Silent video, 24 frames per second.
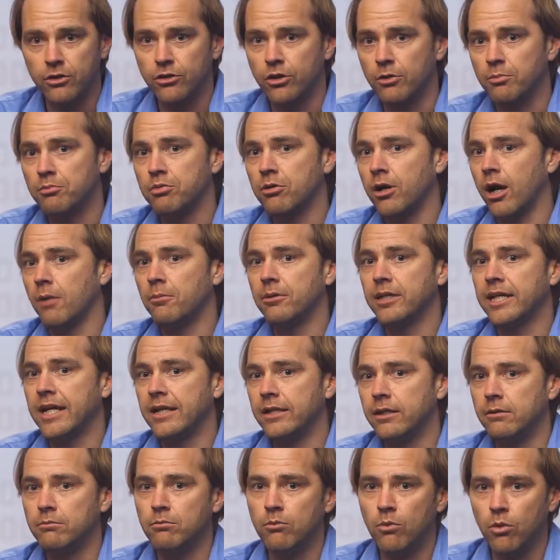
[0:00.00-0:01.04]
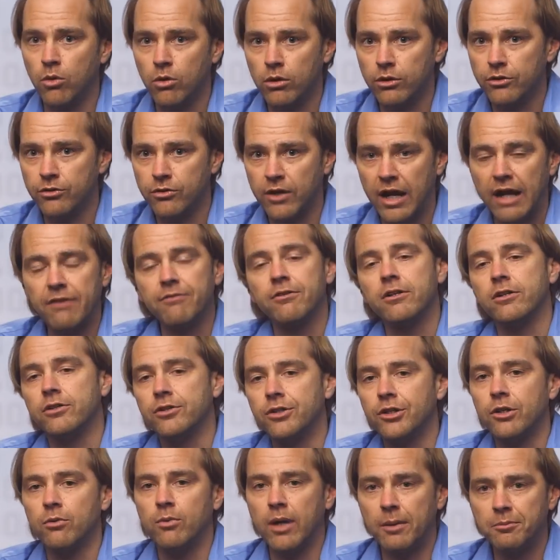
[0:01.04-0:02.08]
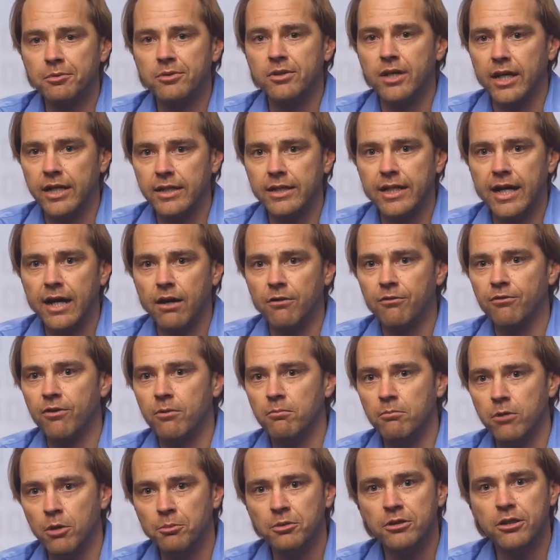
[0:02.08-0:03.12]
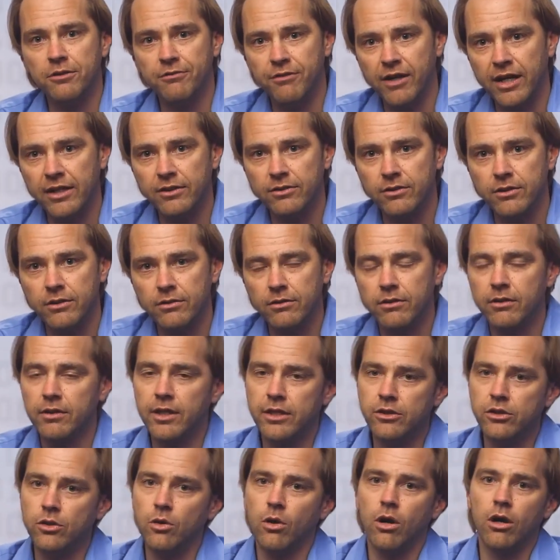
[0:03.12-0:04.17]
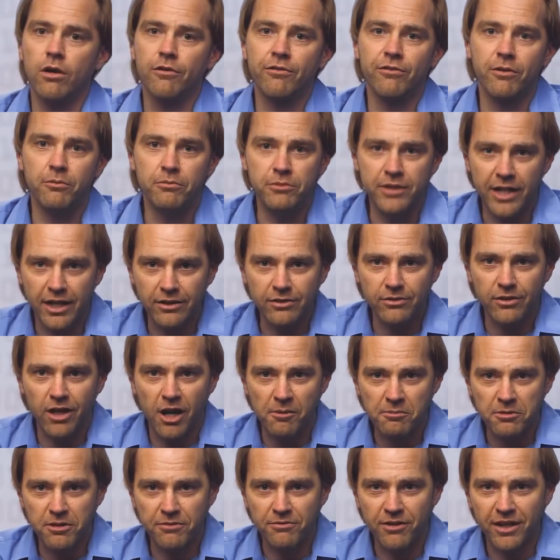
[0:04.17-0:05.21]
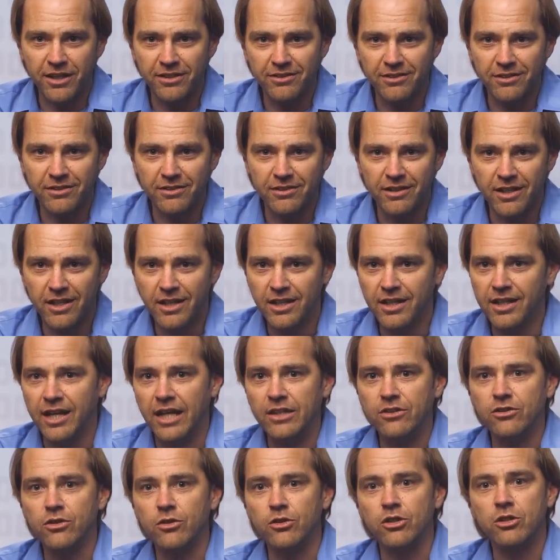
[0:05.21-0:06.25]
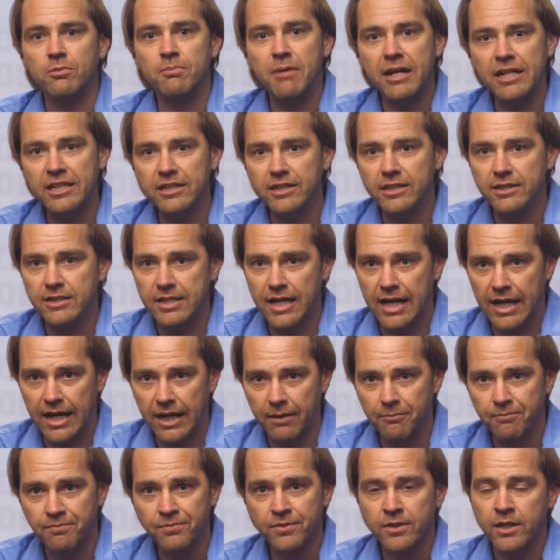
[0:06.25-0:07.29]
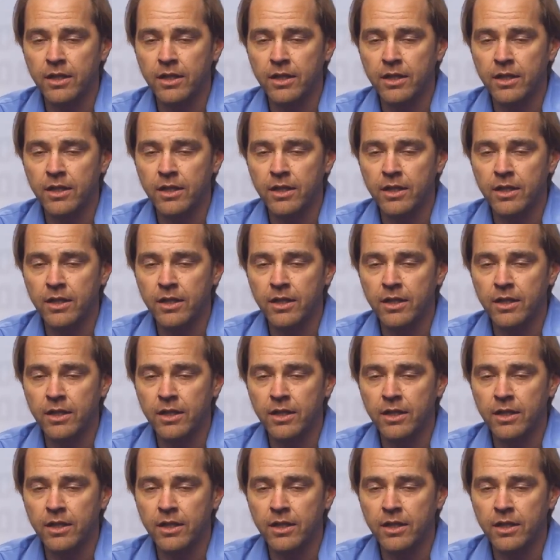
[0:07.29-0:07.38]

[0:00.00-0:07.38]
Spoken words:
You're probably getting more traffic to your website now from mobile devices than you are from desktop devices. And so spending the time